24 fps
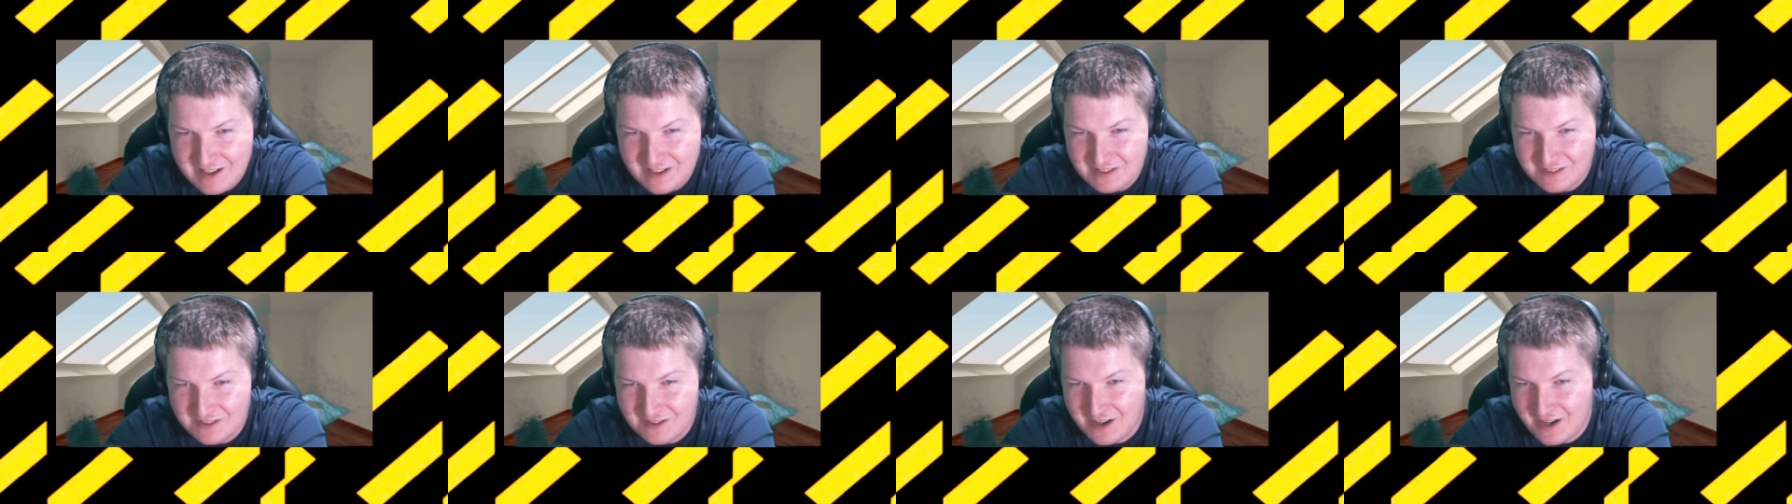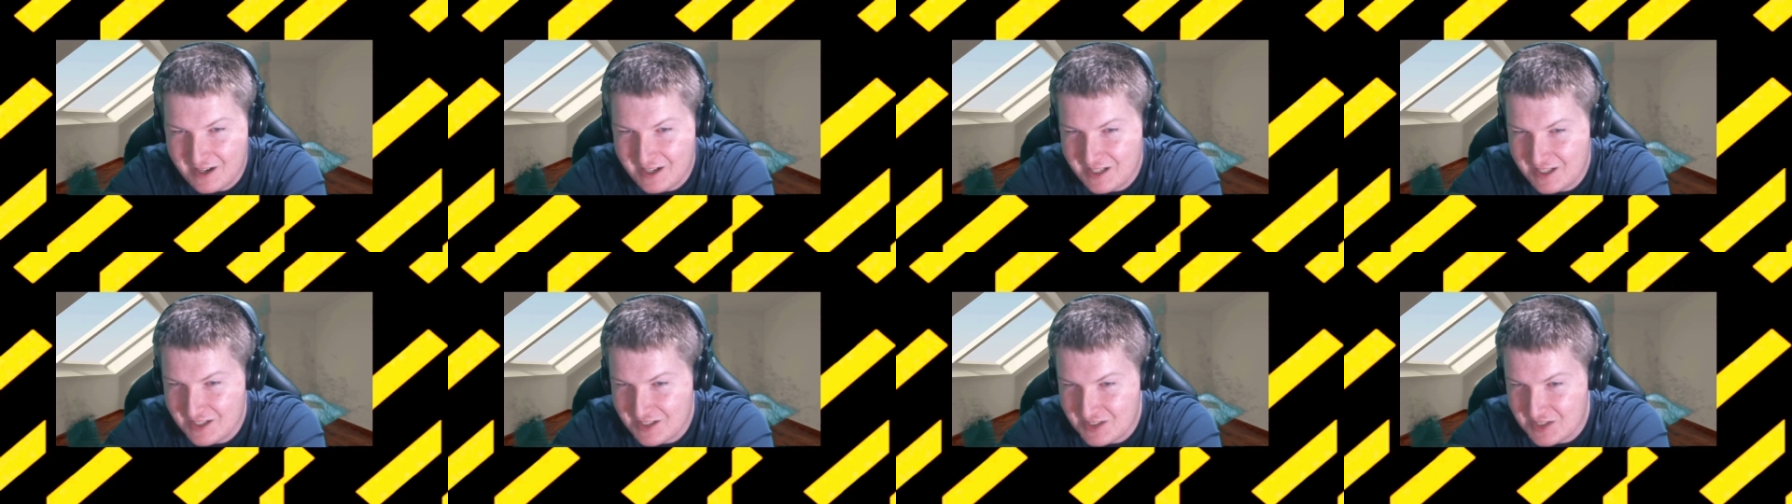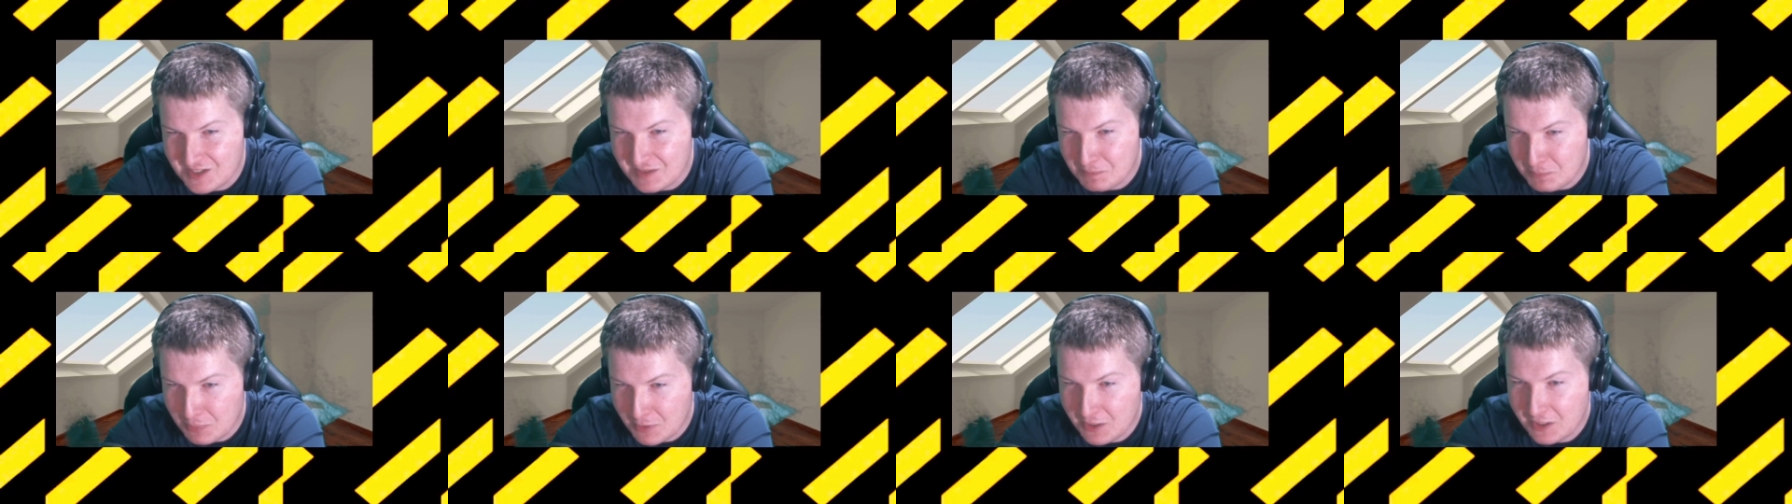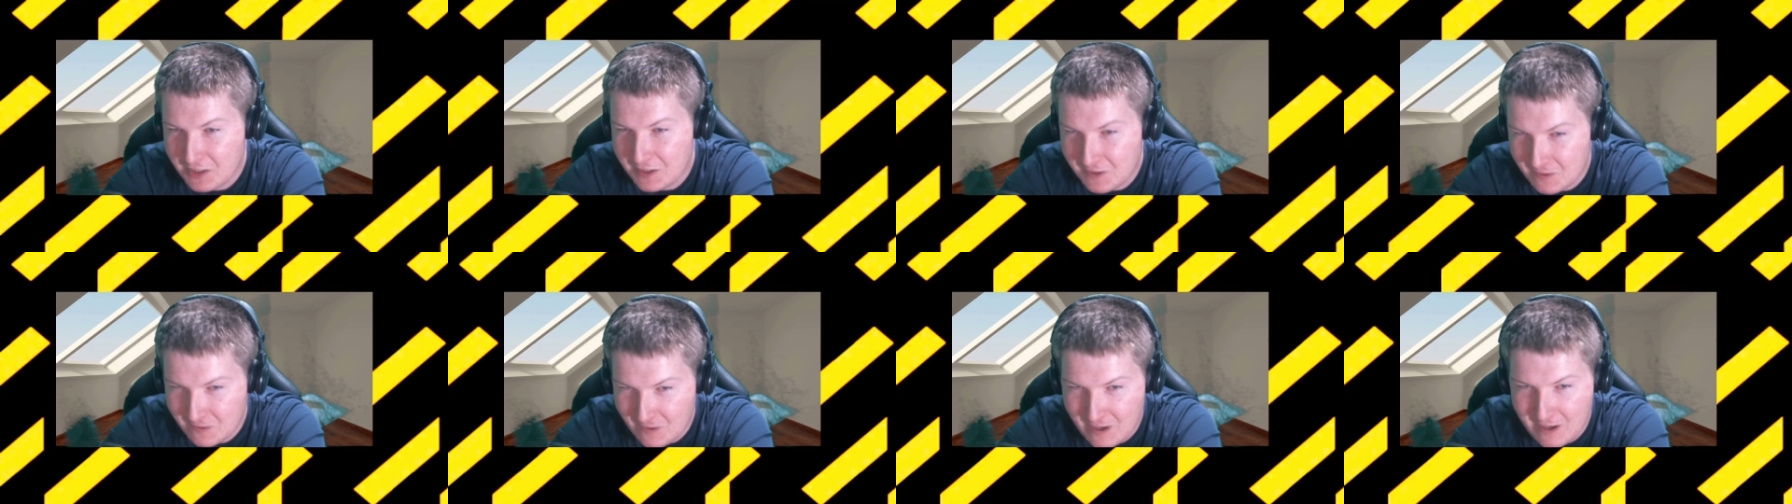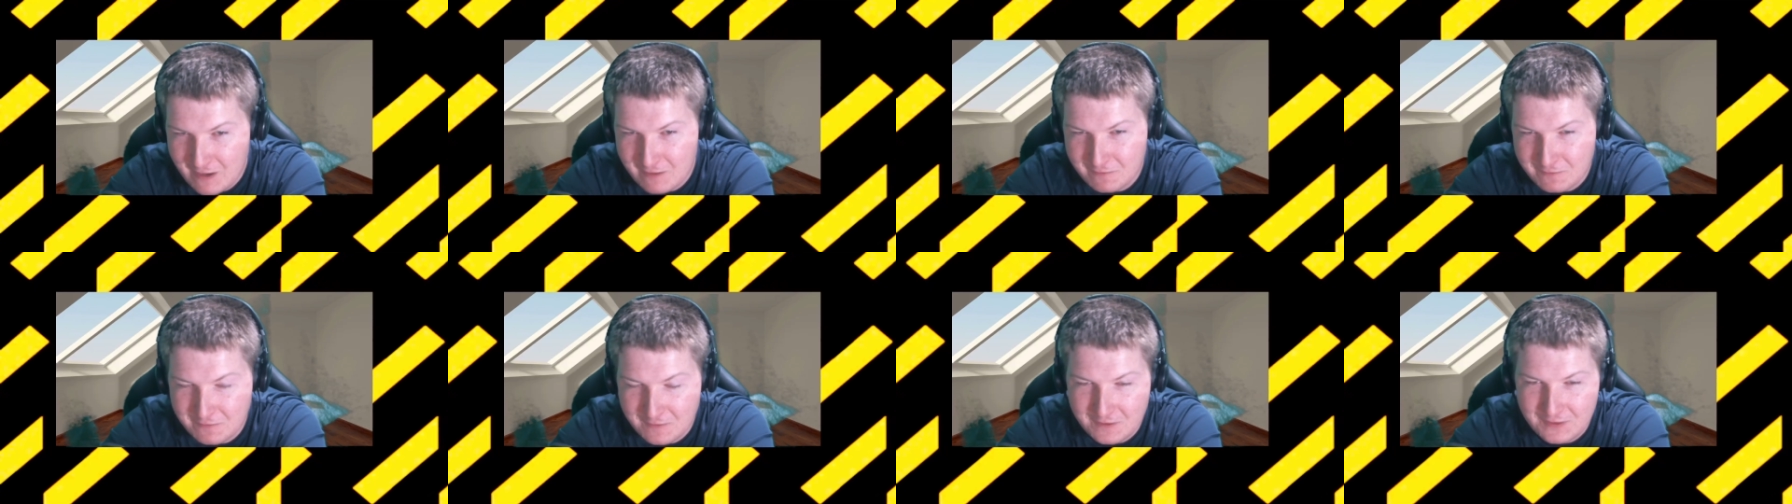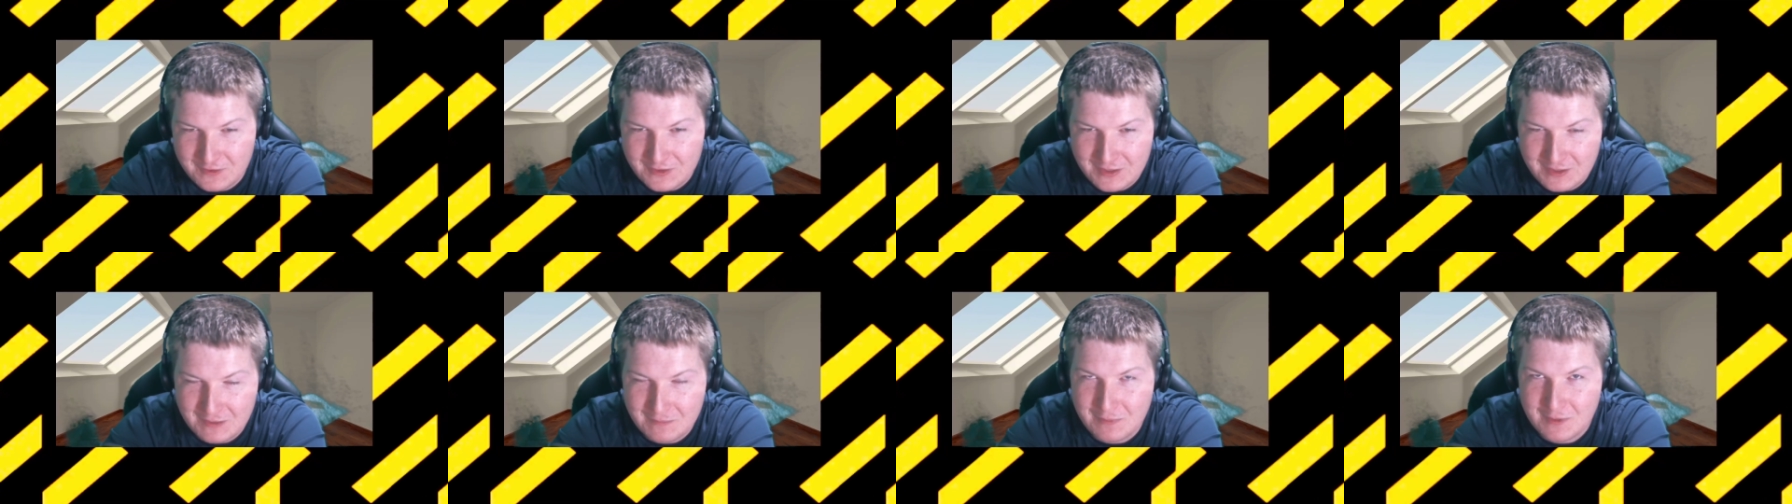right? It's a pretty great
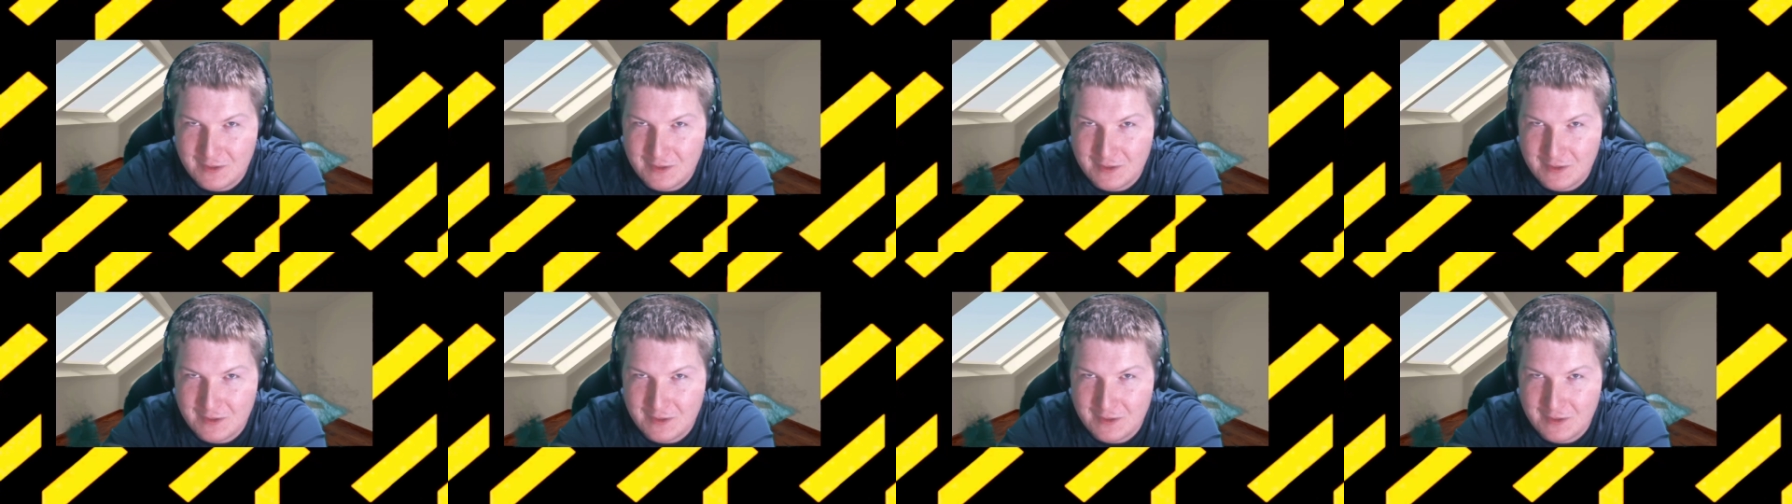feeling.